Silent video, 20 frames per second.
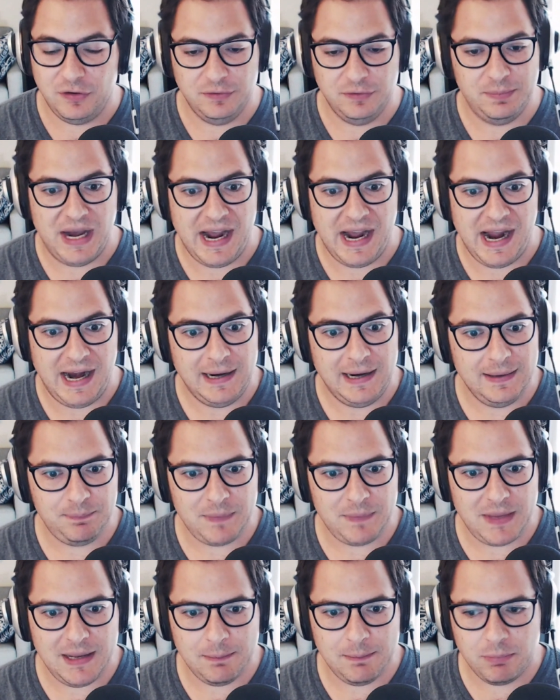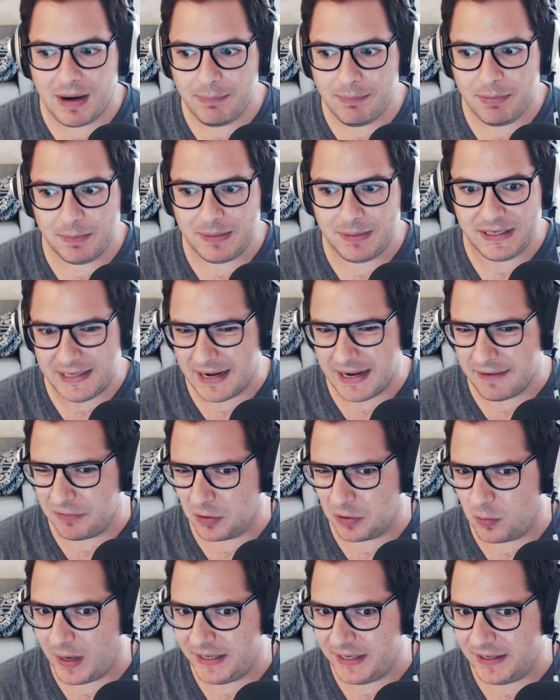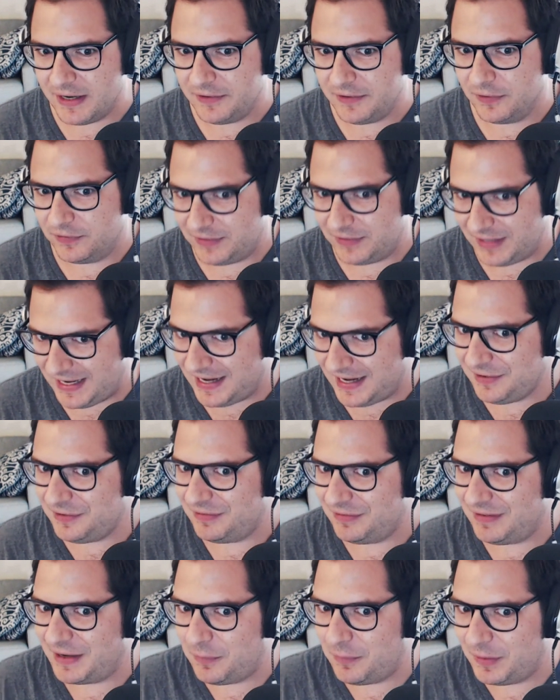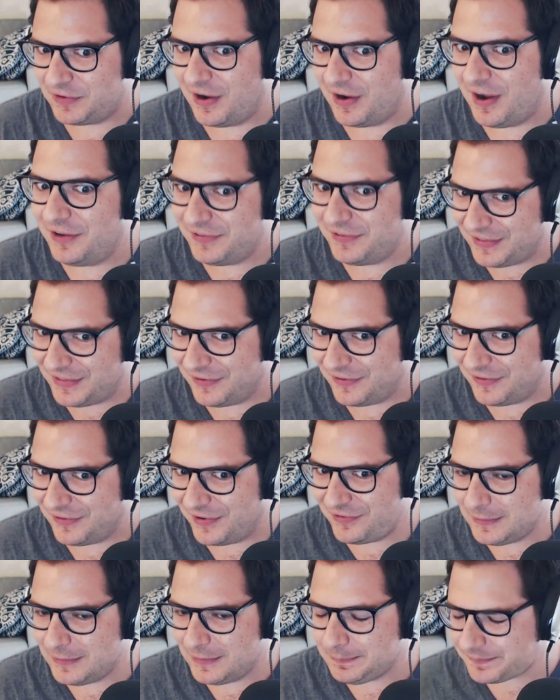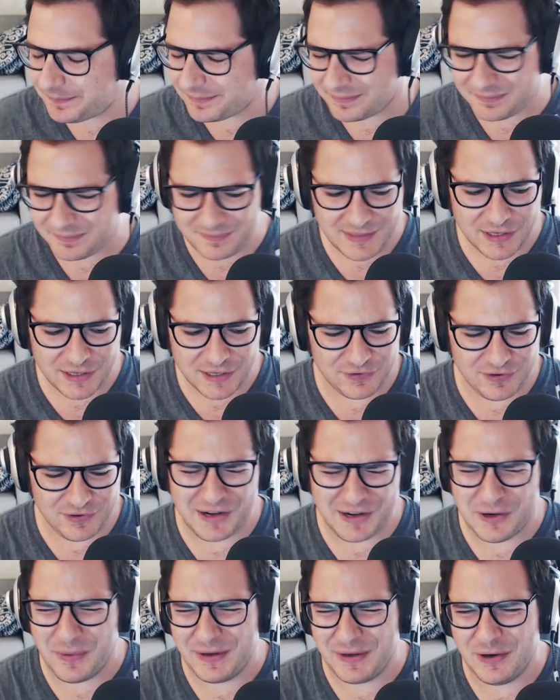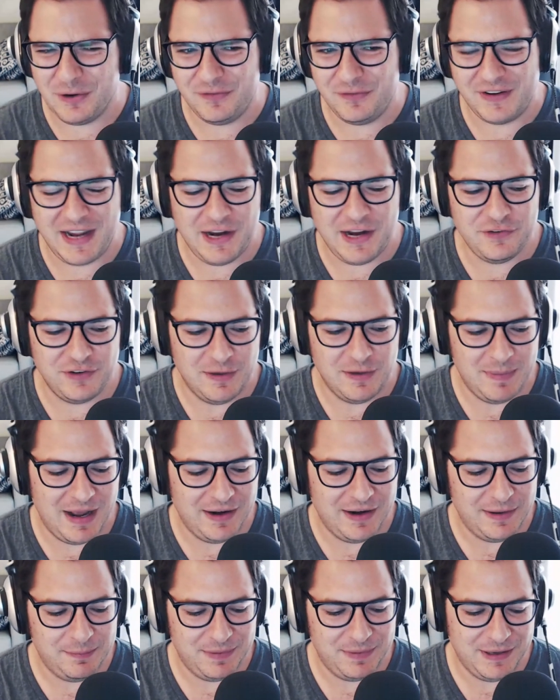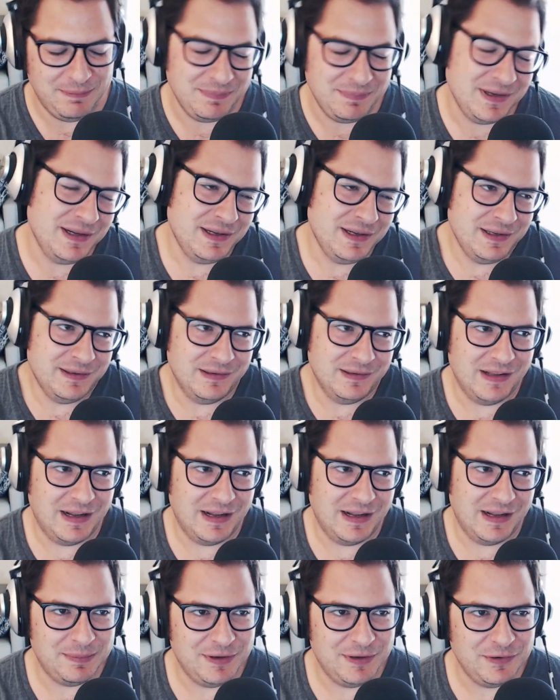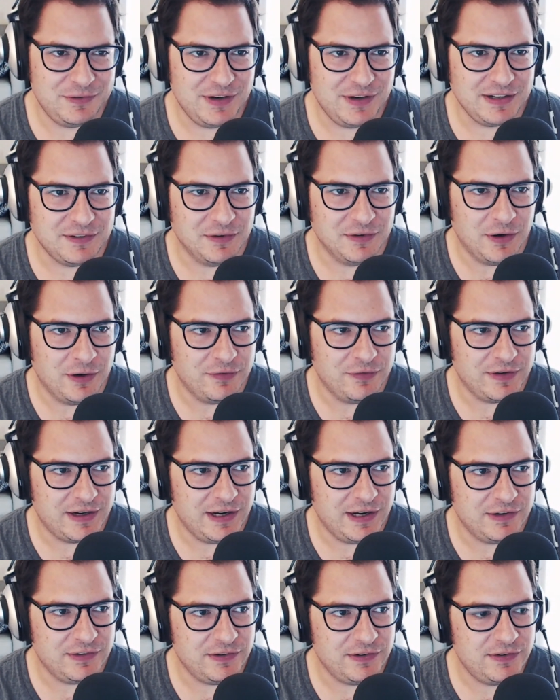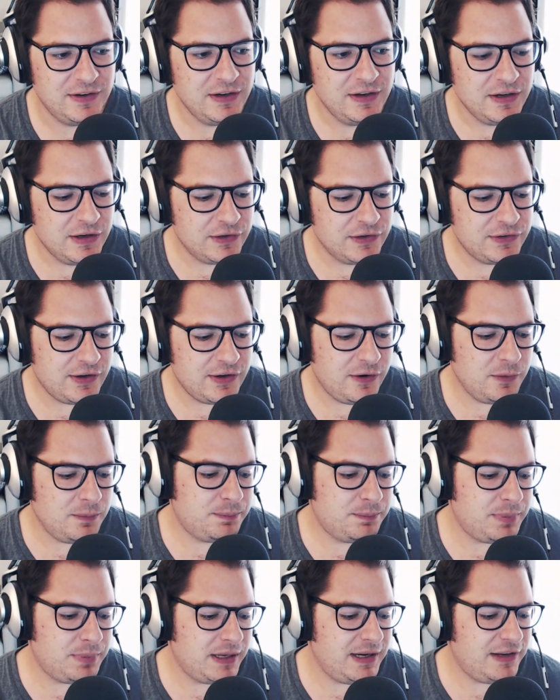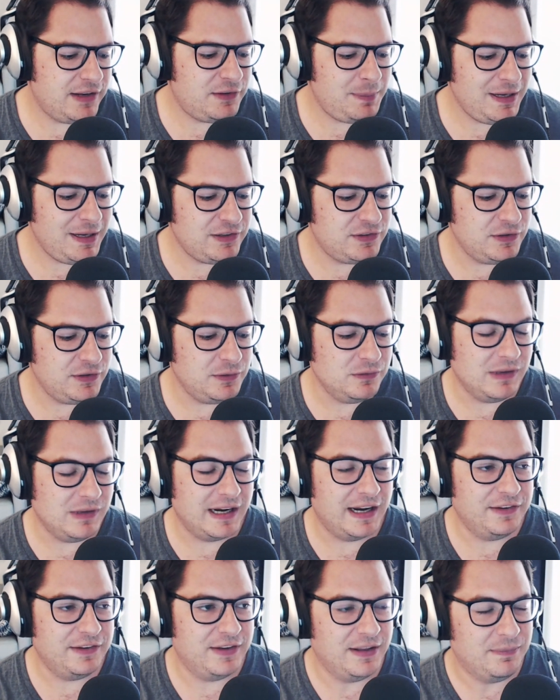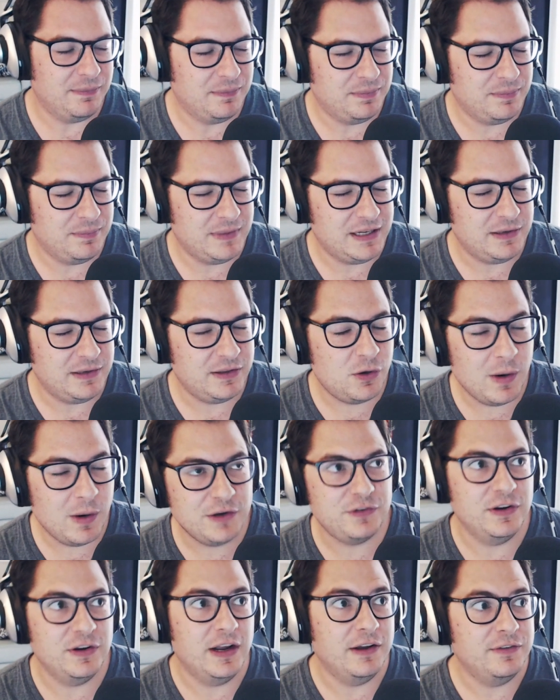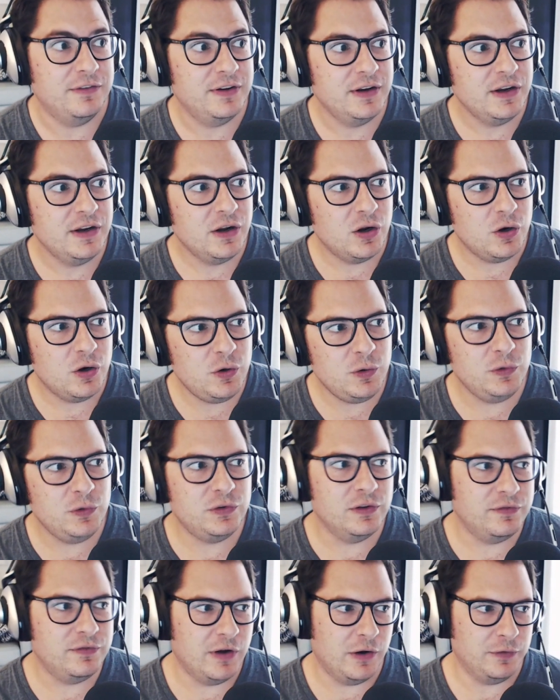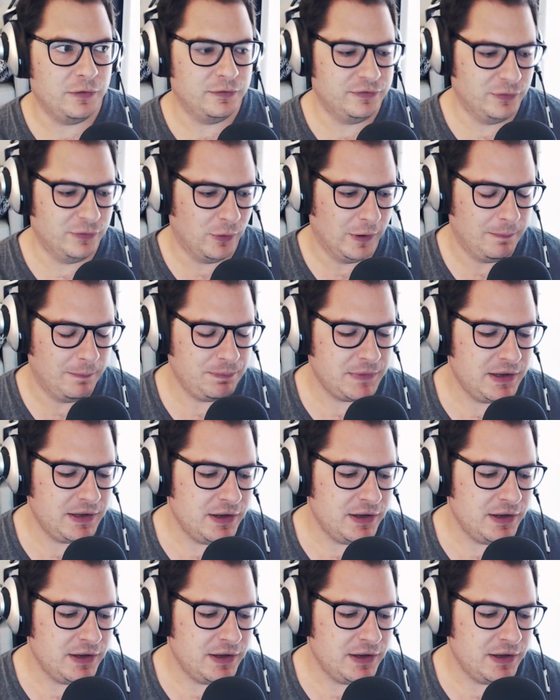by and probably never quite understand like what's causing their issue. There's an ongoing notification about it, but a lot of people don't check their notifications. So, but it speaks to like I said, the the question of who's the phone for.